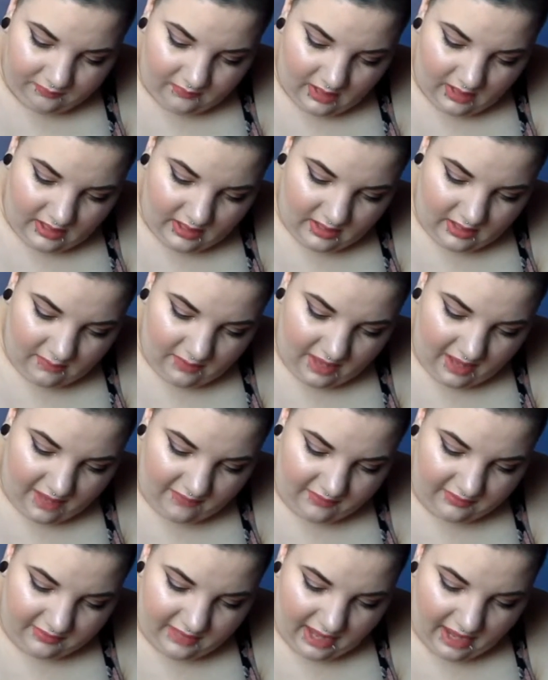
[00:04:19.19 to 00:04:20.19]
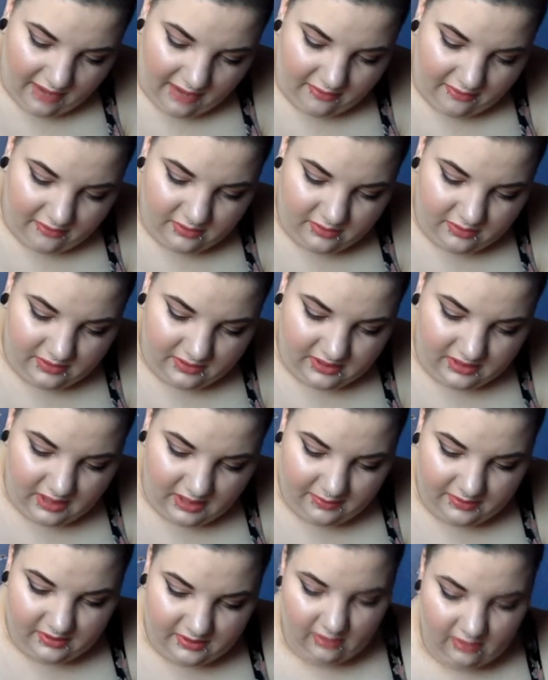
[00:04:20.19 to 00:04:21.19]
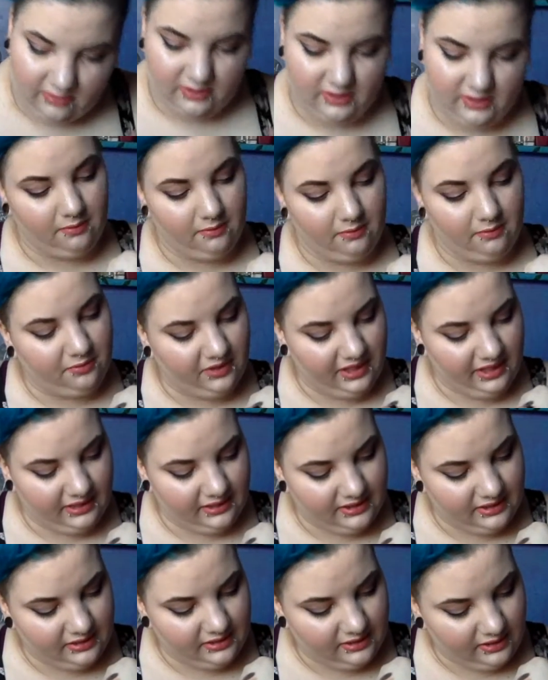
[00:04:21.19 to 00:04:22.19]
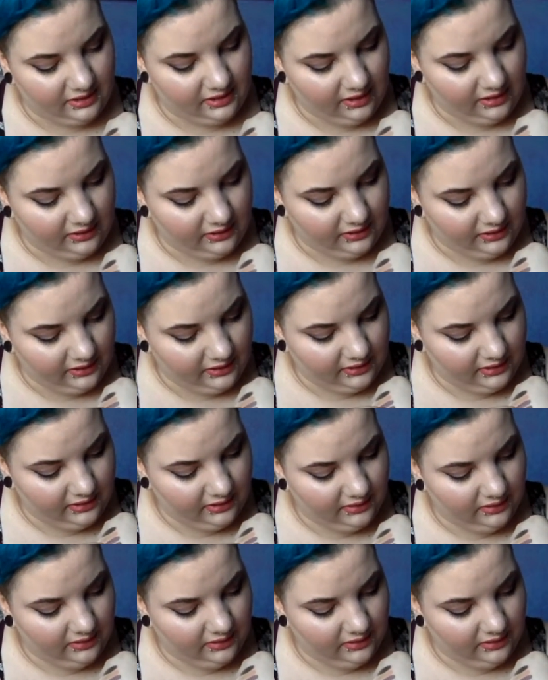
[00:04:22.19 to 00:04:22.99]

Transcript: And then we have Lounge, which that one's also a pre-existing color